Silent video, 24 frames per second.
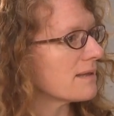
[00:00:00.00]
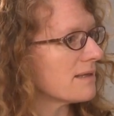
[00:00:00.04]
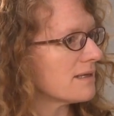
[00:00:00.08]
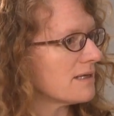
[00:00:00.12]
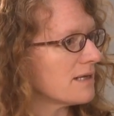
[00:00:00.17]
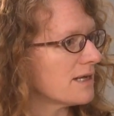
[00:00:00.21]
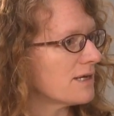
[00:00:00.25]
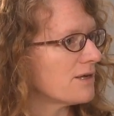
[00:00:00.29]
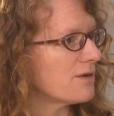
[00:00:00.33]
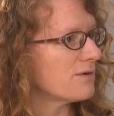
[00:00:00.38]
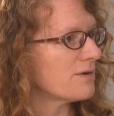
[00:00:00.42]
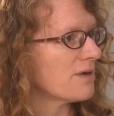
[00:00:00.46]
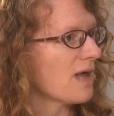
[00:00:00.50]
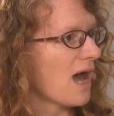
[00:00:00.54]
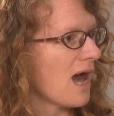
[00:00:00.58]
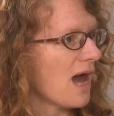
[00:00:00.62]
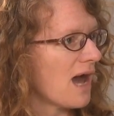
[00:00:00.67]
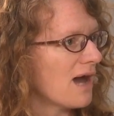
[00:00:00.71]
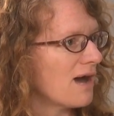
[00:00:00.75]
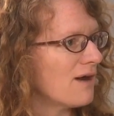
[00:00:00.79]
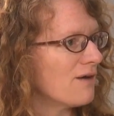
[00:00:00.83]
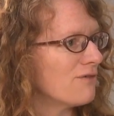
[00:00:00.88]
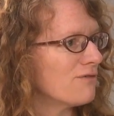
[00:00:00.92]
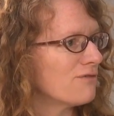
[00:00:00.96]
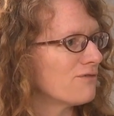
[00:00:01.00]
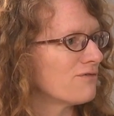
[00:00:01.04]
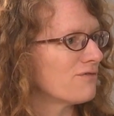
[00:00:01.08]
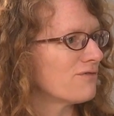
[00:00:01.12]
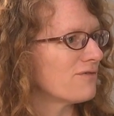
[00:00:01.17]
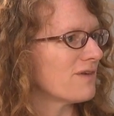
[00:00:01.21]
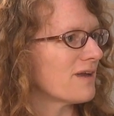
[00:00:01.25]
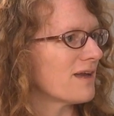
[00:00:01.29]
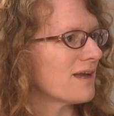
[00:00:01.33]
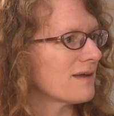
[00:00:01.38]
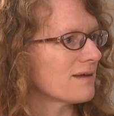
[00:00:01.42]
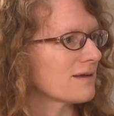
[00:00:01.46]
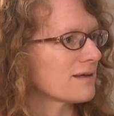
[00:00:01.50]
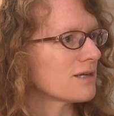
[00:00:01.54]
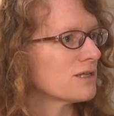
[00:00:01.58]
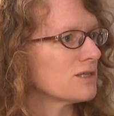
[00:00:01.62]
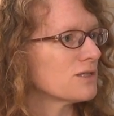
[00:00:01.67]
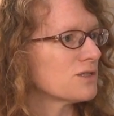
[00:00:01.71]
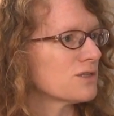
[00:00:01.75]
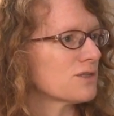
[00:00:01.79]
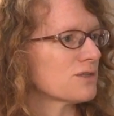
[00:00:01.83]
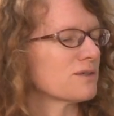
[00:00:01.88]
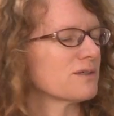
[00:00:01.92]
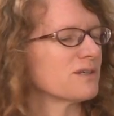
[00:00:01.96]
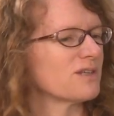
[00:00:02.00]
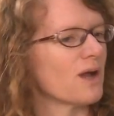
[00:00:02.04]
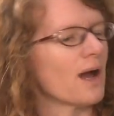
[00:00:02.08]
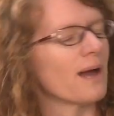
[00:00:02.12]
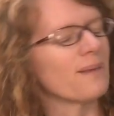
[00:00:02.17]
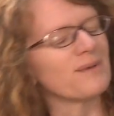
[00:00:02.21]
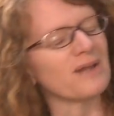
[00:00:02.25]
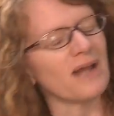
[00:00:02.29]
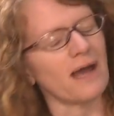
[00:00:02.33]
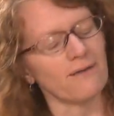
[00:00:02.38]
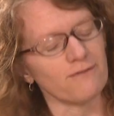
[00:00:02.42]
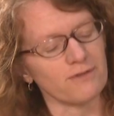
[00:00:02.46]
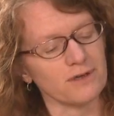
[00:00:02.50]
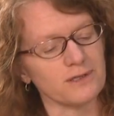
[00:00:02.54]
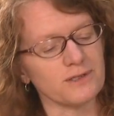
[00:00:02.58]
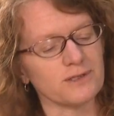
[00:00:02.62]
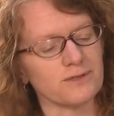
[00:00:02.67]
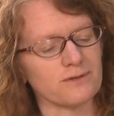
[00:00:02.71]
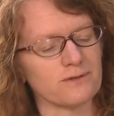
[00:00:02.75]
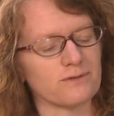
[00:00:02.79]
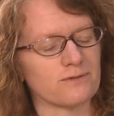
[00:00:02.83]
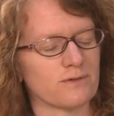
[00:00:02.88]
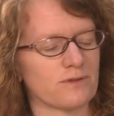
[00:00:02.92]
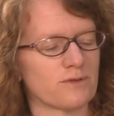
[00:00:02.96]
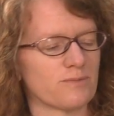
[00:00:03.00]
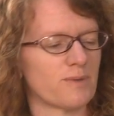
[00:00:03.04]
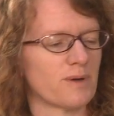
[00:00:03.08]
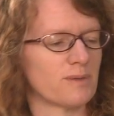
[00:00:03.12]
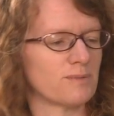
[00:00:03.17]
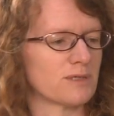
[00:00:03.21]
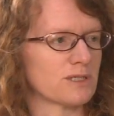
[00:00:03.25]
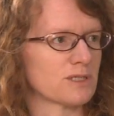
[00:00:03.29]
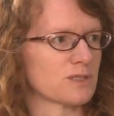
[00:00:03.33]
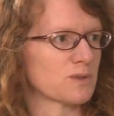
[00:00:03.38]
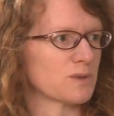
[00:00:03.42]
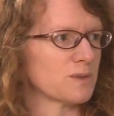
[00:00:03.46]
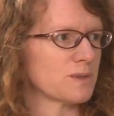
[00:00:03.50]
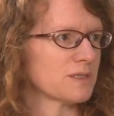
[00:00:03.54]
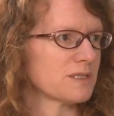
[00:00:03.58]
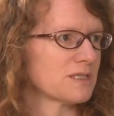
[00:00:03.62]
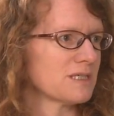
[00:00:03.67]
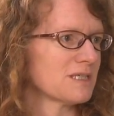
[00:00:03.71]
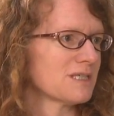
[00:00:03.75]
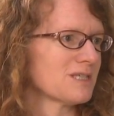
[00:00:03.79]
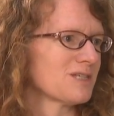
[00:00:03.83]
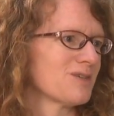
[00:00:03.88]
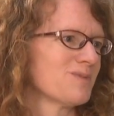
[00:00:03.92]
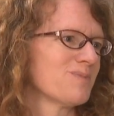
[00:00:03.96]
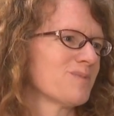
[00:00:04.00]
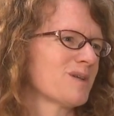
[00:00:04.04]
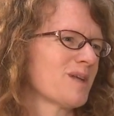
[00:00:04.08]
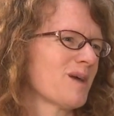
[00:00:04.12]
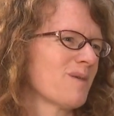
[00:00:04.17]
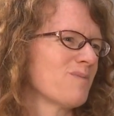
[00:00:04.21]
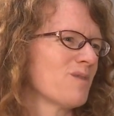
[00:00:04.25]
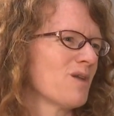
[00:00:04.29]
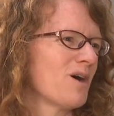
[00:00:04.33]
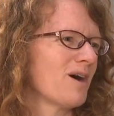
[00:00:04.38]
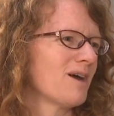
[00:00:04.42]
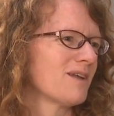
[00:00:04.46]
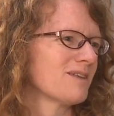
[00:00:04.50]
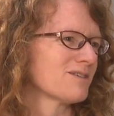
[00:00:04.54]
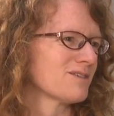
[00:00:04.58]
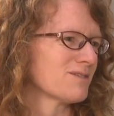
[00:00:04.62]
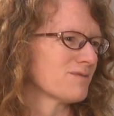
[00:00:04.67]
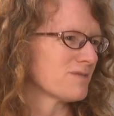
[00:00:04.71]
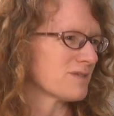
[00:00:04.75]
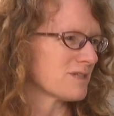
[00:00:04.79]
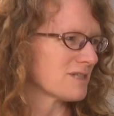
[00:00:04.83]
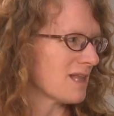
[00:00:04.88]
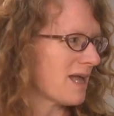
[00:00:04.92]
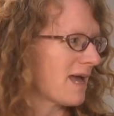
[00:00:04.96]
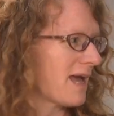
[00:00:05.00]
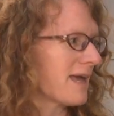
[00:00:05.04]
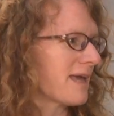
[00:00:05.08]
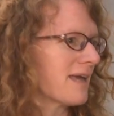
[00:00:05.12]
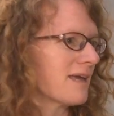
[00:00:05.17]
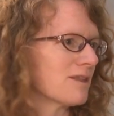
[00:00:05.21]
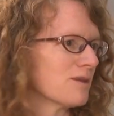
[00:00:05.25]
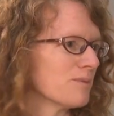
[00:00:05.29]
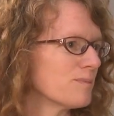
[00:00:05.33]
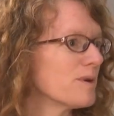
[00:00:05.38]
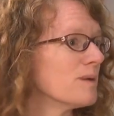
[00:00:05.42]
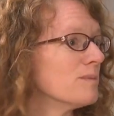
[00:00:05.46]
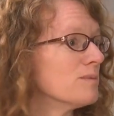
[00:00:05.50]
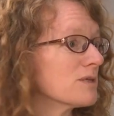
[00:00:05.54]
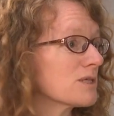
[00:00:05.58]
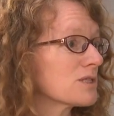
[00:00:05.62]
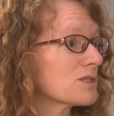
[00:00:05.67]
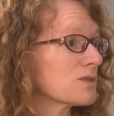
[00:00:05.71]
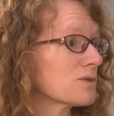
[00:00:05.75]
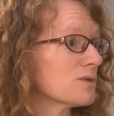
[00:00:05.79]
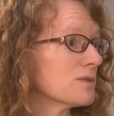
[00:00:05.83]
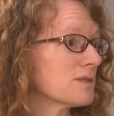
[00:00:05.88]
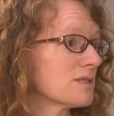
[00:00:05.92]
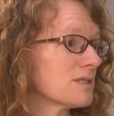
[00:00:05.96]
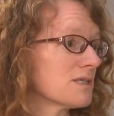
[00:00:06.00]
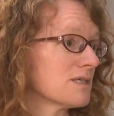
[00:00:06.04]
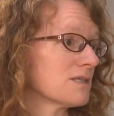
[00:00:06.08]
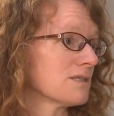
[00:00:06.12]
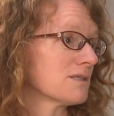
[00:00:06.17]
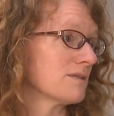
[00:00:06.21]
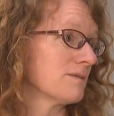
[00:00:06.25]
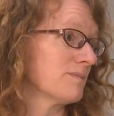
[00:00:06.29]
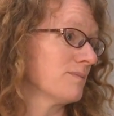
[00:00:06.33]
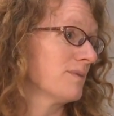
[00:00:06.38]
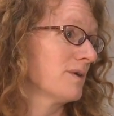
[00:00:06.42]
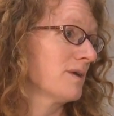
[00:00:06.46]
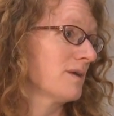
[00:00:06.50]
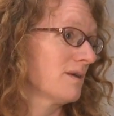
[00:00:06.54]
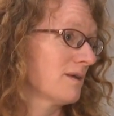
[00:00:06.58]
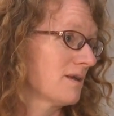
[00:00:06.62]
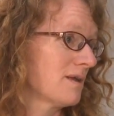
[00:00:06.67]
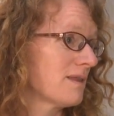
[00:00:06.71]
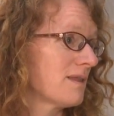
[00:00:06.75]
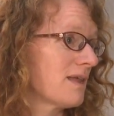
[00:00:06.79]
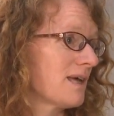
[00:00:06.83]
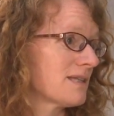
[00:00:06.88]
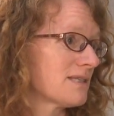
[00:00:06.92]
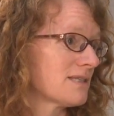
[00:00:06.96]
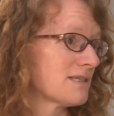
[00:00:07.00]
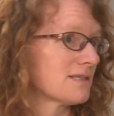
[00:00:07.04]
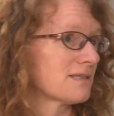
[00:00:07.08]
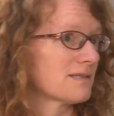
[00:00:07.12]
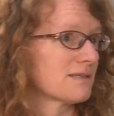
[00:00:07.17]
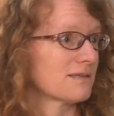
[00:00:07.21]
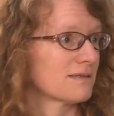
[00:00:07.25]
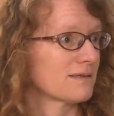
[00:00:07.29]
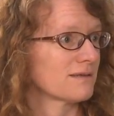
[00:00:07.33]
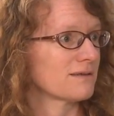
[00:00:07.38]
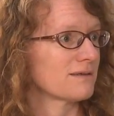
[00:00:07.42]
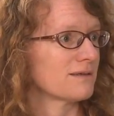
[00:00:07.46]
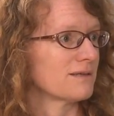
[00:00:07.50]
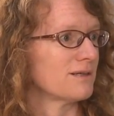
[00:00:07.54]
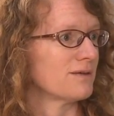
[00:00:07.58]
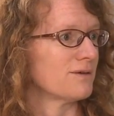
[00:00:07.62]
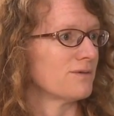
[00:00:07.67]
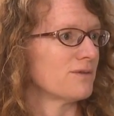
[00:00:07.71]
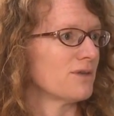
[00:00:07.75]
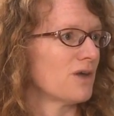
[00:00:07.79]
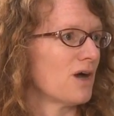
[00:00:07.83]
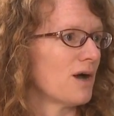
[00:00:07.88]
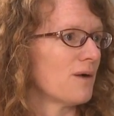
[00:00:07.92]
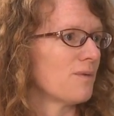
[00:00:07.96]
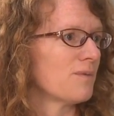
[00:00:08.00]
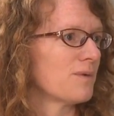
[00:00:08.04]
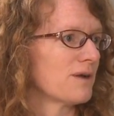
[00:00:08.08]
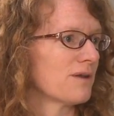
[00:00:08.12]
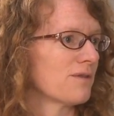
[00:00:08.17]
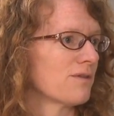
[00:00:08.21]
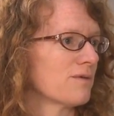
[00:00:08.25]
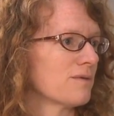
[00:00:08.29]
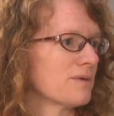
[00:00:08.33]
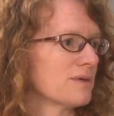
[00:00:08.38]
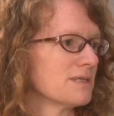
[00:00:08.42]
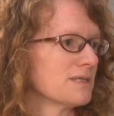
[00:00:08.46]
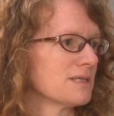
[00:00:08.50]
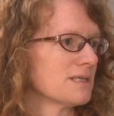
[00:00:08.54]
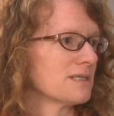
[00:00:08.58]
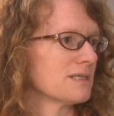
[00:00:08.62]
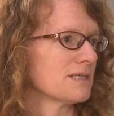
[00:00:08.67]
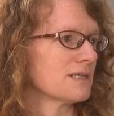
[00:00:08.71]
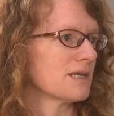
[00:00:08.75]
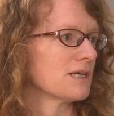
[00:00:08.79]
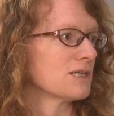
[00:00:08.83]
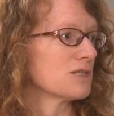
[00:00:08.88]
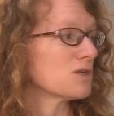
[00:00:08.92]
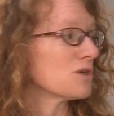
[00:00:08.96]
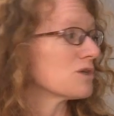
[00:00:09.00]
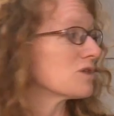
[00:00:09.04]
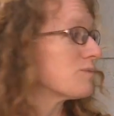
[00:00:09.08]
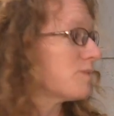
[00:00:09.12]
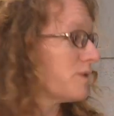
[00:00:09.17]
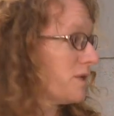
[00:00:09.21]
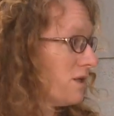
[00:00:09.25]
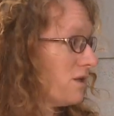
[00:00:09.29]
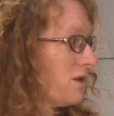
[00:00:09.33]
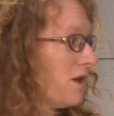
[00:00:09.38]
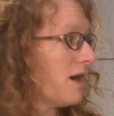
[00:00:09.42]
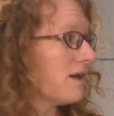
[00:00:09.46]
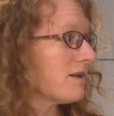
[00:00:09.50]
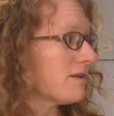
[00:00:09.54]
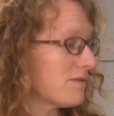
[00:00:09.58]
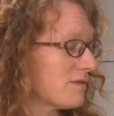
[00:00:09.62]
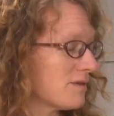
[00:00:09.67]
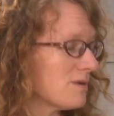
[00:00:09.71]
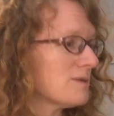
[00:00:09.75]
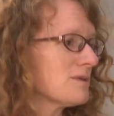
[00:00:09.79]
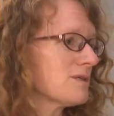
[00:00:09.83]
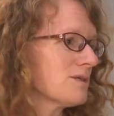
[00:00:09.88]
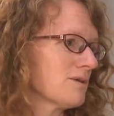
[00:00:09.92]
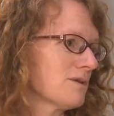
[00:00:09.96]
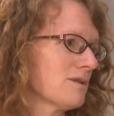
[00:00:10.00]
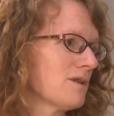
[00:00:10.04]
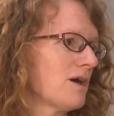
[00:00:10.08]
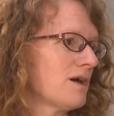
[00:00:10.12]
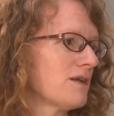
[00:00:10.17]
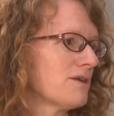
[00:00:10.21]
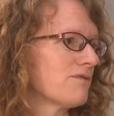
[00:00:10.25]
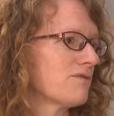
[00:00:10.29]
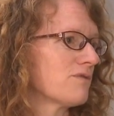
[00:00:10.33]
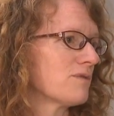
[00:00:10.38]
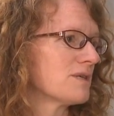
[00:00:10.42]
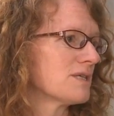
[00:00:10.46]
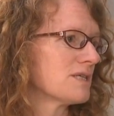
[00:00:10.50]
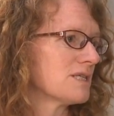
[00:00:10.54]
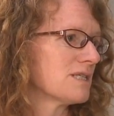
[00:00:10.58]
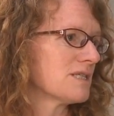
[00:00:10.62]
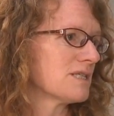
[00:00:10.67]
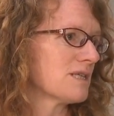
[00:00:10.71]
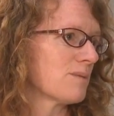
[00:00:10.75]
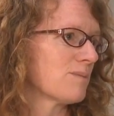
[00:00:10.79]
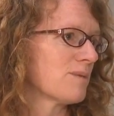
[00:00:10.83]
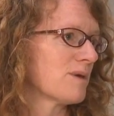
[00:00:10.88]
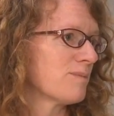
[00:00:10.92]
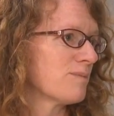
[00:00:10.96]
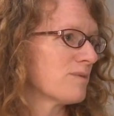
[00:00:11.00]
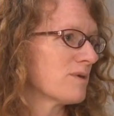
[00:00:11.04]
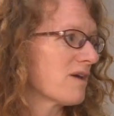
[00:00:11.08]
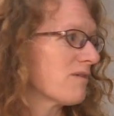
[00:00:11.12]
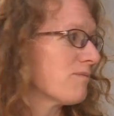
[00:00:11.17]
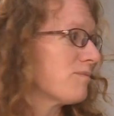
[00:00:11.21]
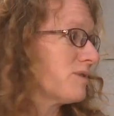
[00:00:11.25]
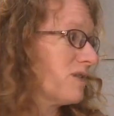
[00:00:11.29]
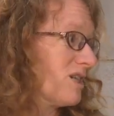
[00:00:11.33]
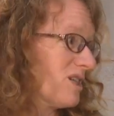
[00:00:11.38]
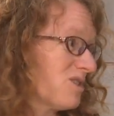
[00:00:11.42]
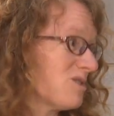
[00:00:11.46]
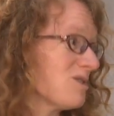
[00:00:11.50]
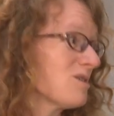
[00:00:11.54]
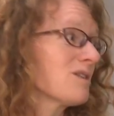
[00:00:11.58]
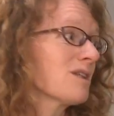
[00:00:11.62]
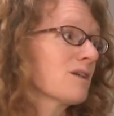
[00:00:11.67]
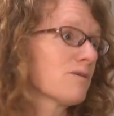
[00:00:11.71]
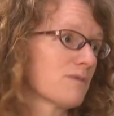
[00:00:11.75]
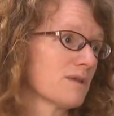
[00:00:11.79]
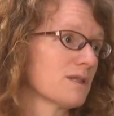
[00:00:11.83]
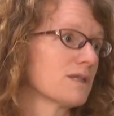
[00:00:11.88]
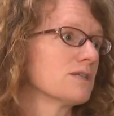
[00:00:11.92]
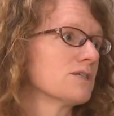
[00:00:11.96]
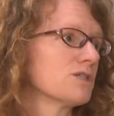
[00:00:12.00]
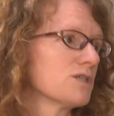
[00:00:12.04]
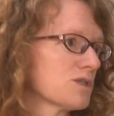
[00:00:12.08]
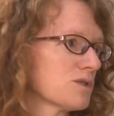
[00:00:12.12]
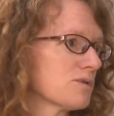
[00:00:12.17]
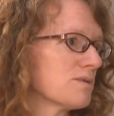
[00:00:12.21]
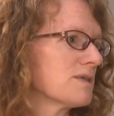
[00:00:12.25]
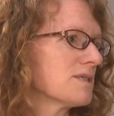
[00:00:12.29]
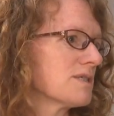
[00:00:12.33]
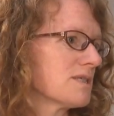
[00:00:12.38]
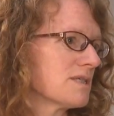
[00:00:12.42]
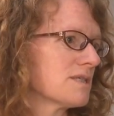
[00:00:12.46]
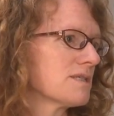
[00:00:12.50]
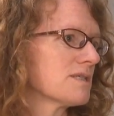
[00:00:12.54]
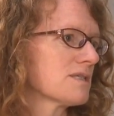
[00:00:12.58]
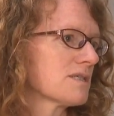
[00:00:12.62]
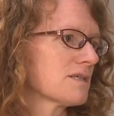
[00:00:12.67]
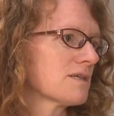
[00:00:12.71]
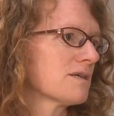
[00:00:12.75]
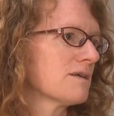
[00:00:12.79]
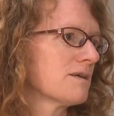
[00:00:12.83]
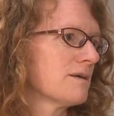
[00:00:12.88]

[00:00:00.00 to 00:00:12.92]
that I don't have, I have concerns with the public school system, but I'm not sort of slagging the public school system. That's not one of the reasons that I chose, but those are a lot of reasons that people give, particularly religious reasons.